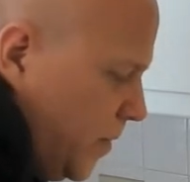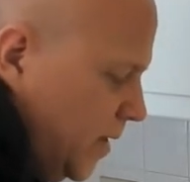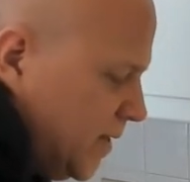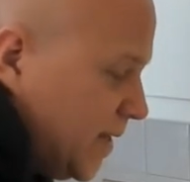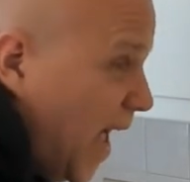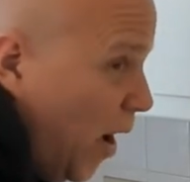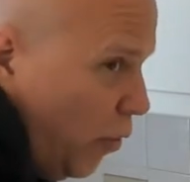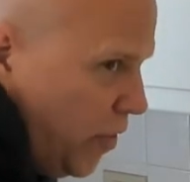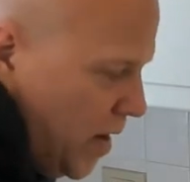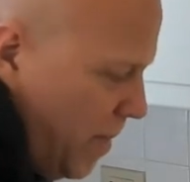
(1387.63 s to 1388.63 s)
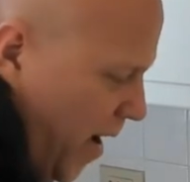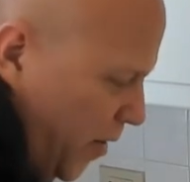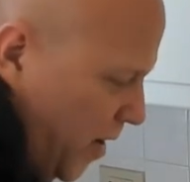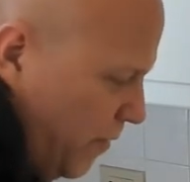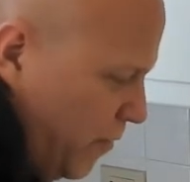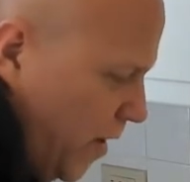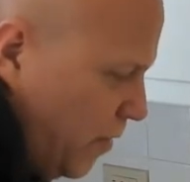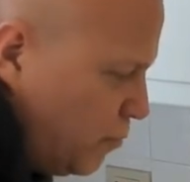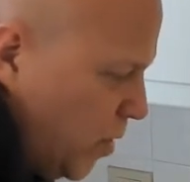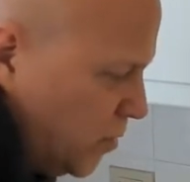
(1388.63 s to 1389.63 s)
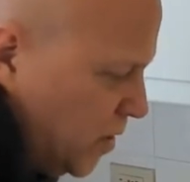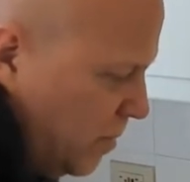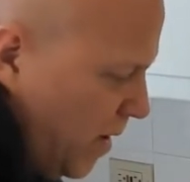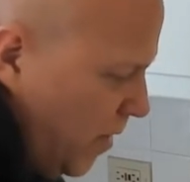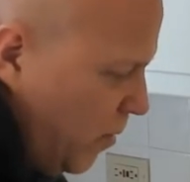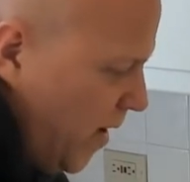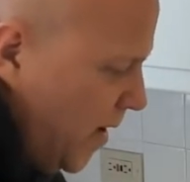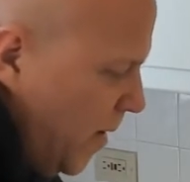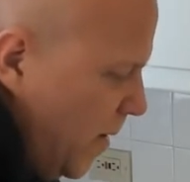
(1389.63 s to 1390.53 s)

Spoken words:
This is a healthy amount of protein, by the way.